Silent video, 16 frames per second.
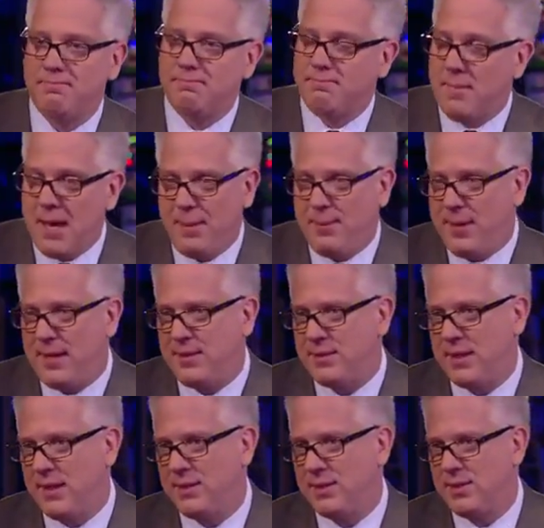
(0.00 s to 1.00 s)
maybe
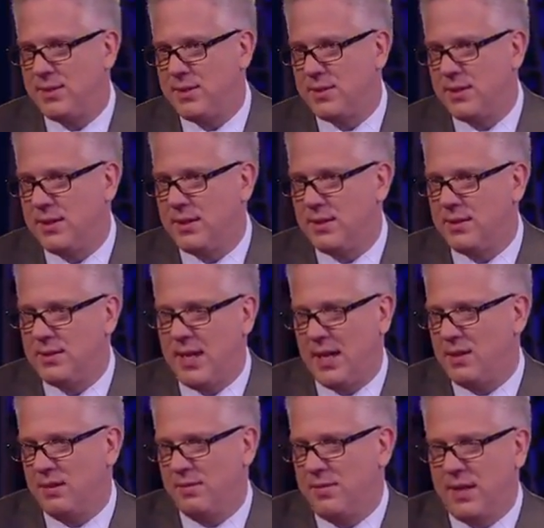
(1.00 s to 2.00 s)
since the
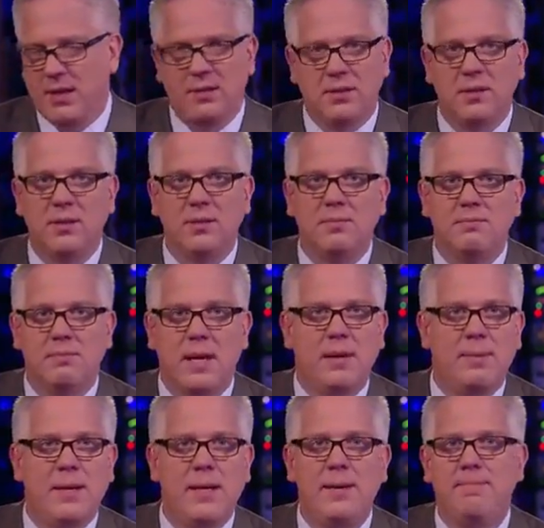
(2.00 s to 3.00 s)
death of Hitler,
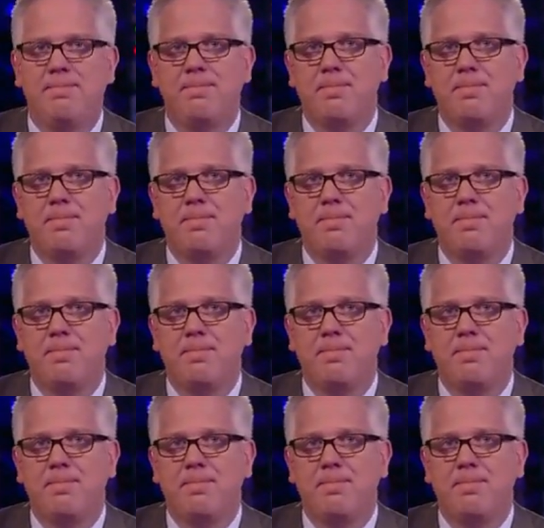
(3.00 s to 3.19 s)
maybe.